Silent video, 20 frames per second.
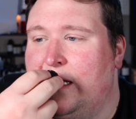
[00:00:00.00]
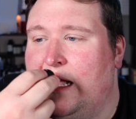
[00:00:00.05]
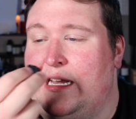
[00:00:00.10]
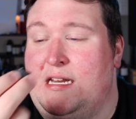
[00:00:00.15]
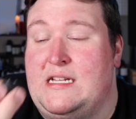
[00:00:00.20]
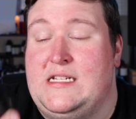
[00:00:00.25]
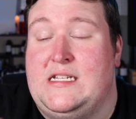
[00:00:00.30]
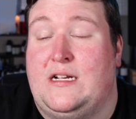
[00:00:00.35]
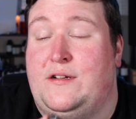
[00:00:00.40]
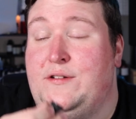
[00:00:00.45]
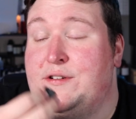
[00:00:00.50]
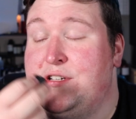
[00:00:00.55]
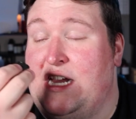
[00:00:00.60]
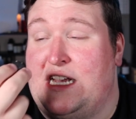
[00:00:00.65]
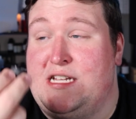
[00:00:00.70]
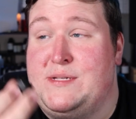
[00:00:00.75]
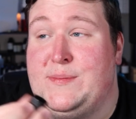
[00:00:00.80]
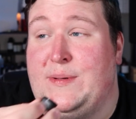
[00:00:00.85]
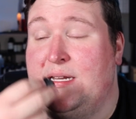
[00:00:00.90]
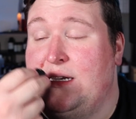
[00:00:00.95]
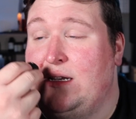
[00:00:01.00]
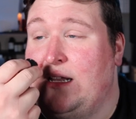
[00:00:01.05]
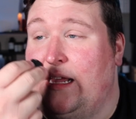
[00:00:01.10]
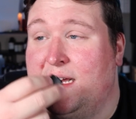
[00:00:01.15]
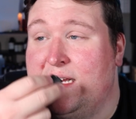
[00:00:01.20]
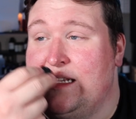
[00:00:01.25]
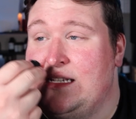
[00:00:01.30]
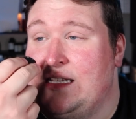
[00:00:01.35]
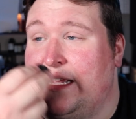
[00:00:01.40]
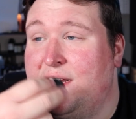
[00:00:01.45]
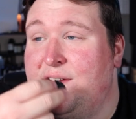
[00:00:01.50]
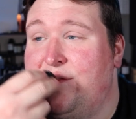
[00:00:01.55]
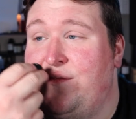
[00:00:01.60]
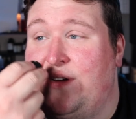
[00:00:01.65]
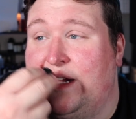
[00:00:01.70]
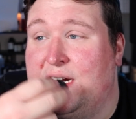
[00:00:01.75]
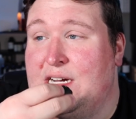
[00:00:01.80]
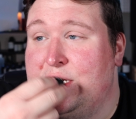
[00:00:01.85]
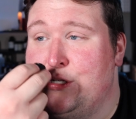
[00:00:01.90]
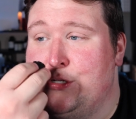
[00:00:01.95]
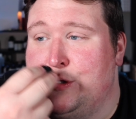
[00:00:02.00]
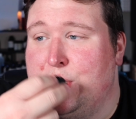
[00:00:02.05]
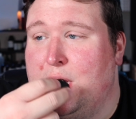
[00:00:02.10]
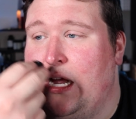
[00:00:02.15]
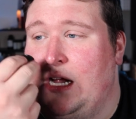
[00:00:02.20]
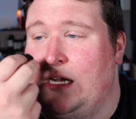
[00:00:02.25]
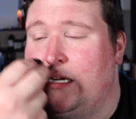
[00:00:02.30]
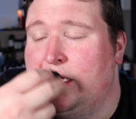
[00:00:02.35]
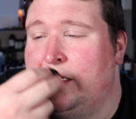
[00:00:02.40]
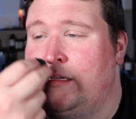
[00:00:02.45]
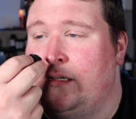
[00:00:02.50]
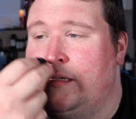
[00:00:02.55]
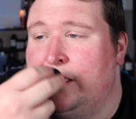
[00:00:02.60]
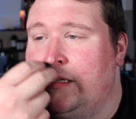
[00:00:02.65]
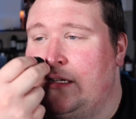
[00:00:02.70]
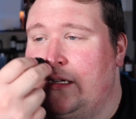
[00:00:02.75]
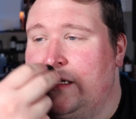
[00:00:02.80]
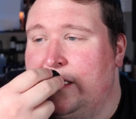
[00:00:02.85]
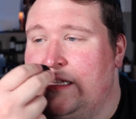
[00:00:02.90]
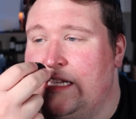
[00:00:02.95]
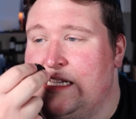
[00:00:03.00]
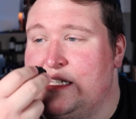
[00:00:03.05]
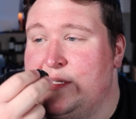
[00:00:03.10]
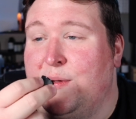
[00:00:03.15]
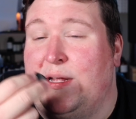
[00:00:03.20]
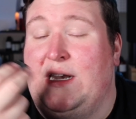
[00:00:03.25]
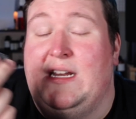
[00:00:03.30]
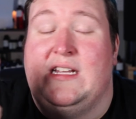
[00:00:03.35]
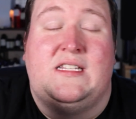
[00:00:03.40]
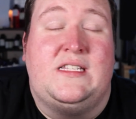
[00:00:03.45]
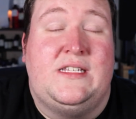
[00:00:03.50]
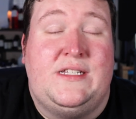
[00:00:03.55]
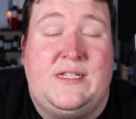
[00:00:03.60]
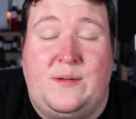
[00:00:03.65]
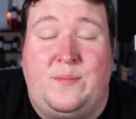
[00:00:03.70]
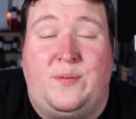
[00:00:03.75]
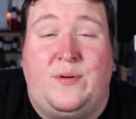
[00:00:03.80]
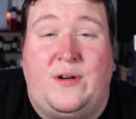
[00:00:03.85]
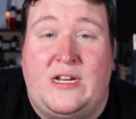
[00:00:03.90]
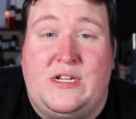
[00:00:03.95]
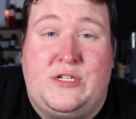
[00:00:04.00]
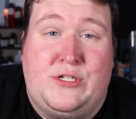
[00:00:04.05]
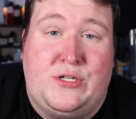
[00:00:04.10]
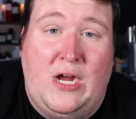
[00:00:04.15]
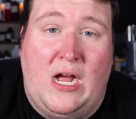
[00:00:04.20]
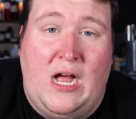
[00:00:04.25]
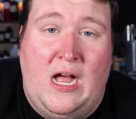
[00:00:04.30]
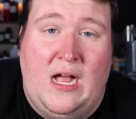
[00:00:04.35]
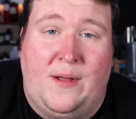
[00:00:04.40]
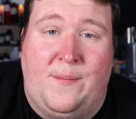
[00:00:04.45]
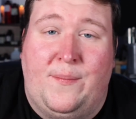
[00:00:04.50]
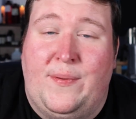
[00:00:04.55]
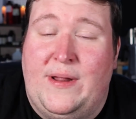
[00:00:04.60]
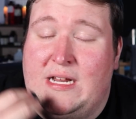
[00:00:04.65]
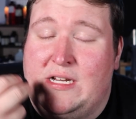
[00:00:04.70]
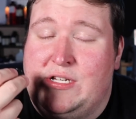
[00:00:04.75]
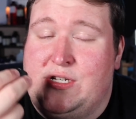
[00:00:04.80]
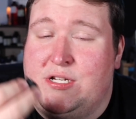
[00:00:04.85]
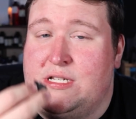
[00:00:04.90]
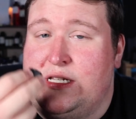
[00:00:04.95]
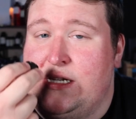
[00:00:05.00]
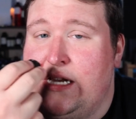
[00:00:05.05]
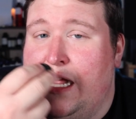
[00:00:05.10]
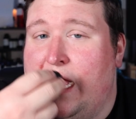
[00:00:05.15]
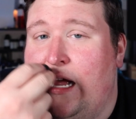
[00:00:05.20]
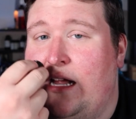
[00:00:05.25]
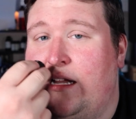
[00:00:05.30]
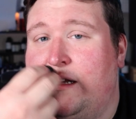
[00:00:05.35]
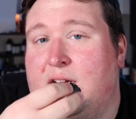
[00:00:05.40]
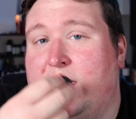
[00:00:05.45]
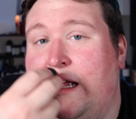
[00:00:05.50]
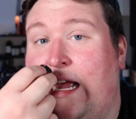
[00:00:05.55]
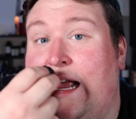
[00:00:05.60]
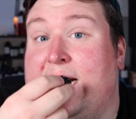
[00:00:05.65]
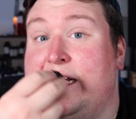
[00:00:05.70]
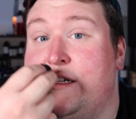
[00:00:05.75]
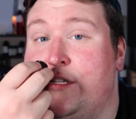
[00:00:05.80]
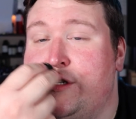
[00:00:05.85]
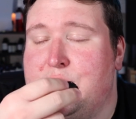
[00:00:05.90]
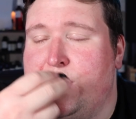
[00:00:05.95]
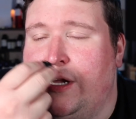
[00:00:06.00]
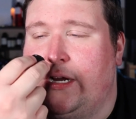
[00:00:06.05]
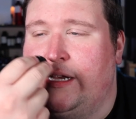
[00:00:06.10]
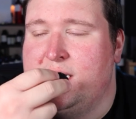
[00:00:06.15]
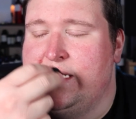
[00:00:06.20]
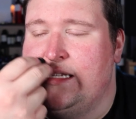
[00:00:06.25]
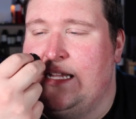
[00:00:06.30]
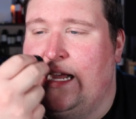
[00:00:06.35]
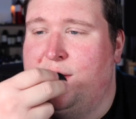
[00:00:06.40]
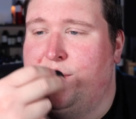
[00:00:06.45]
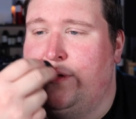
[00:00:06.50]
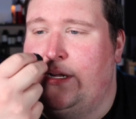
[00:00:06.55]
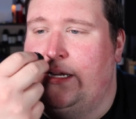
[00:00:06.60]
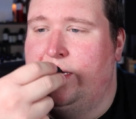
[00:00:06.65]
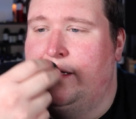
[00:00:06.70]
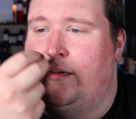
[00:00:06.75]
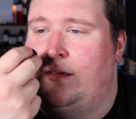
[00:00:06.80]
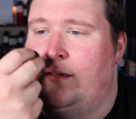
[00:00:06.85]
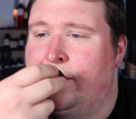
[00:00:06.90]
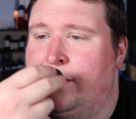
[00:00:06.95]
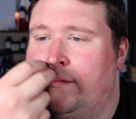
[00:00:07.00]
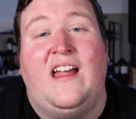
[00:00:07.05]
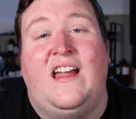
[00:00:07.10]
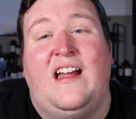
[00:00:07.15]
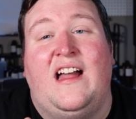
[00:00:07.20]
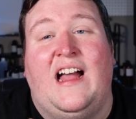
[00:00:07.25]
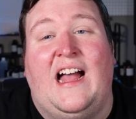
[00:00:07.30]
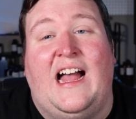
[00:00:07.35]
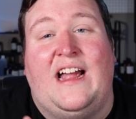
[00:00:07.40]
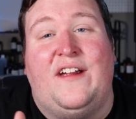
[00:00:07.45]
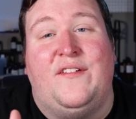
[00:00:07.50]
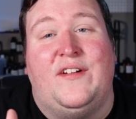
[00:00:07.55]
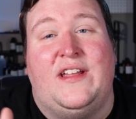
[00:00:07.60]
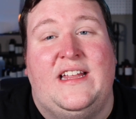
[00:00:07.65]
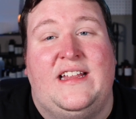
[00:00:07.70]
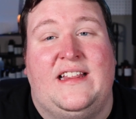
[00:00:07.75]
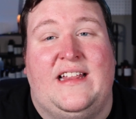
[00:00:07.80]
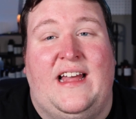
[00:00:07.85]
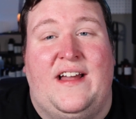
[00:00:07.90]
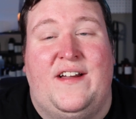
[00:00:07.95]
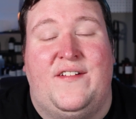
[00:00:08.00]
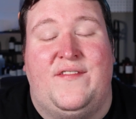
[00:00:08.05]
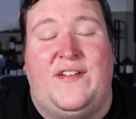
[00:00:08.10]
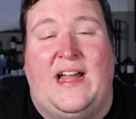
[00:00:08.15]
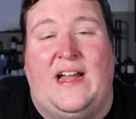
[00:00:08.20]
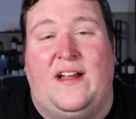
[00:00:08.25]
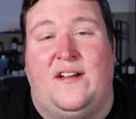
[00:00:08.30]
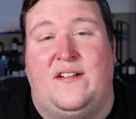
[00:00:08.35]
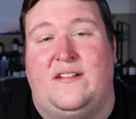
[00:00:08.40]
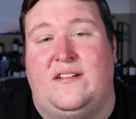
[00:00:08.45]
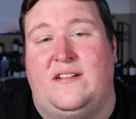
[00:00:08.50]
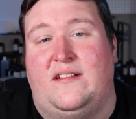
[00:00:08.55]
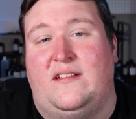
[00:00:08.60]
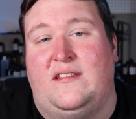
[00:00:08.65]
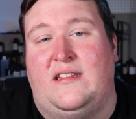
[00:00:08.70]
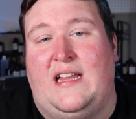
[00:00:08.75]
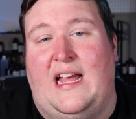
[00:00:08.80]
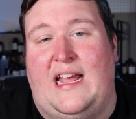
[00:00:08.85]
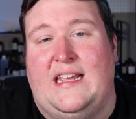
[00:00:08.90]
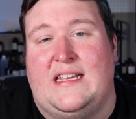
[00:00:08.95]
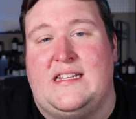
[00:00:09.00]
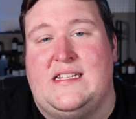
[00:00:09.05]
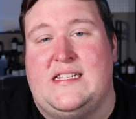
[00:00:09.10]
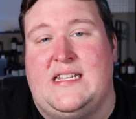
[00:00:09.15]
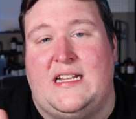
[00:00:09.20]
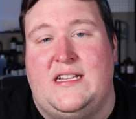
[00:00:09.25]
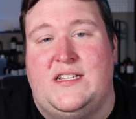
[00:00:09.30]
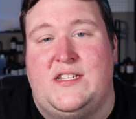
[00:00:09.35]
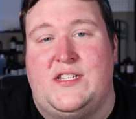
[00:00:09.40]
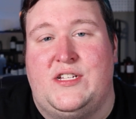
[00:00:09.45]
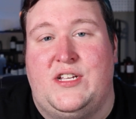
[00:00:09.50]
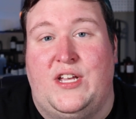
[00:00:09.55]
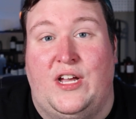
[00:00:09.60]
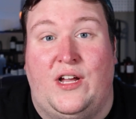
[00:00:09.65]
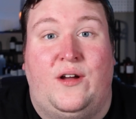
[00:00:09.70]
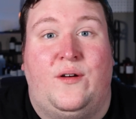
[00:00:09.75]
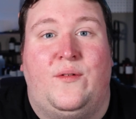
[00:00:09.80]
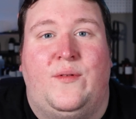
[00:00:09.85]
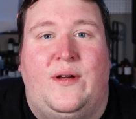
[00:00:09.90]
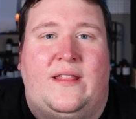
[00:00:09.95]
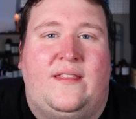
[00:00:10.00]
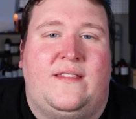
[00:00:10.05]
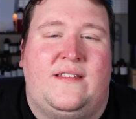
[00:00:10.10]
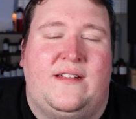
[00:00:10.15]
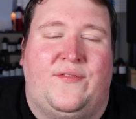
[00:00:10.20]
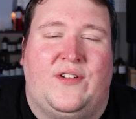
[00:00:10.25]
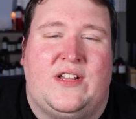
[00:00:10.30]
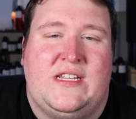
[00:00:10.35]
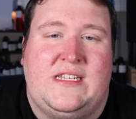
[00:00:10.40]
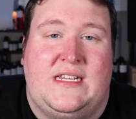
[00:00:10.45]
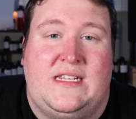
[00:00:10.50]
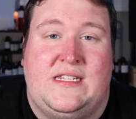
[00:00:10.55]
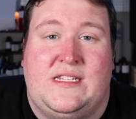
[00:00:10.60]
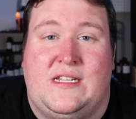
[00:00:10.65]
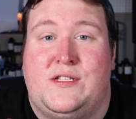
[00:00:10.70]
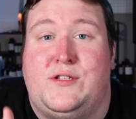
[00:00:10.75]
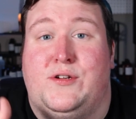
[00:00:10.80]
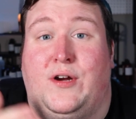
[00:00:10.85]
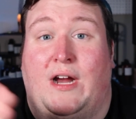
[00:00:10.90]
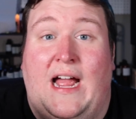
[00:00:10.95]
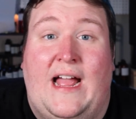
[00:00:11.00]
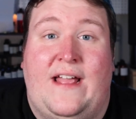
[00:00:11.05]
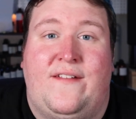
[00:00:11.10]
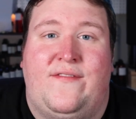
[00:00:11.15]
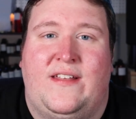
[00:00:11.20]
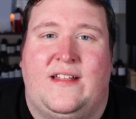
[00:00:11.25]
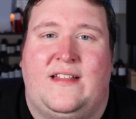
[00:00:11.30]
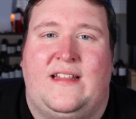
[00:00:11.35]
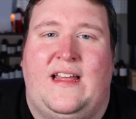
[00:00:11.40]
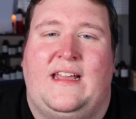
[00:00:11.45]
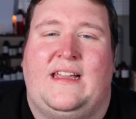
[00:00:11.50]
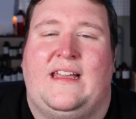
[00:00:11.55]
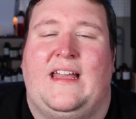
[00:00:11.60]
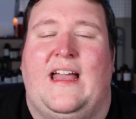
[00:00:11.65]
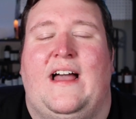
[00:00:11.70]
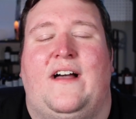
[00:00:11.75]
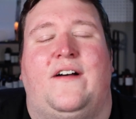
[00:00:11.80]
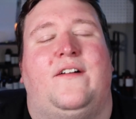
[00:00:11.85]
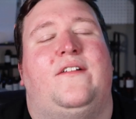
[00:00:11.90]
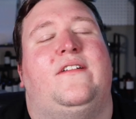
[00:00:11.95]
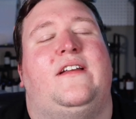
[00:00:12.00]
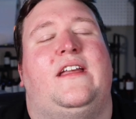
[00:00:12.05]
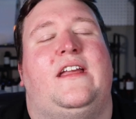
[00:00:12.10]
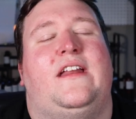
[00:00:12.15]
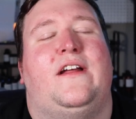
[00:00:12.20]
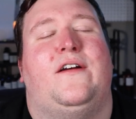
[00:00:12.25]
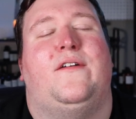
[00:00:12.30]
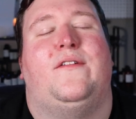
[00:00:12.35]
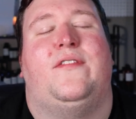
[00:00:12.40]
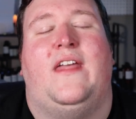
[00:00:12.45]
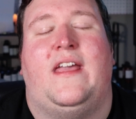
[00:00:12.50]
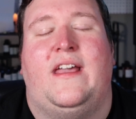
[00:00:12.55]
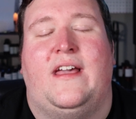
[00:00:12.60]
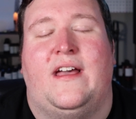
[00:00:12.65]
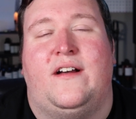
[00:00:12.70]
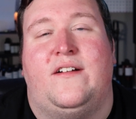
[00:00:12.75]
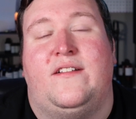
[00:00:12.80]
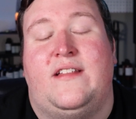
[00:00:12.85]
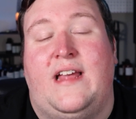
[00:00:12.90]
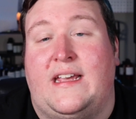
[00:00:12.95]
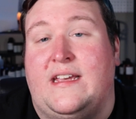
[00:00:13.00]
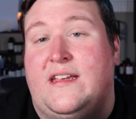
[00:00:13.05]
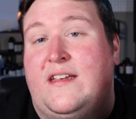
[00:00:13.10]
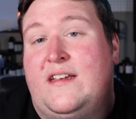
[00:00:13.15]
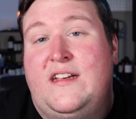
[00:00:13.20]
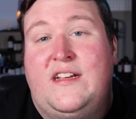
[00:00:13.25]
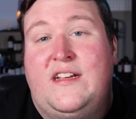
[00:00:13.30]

Honeysuckle Jasmine, like I said, very strong. This one is still pretty strong, but it's just not as strong as that one. I really love how like scents go with different seasons, or I feel like how, you know, they go like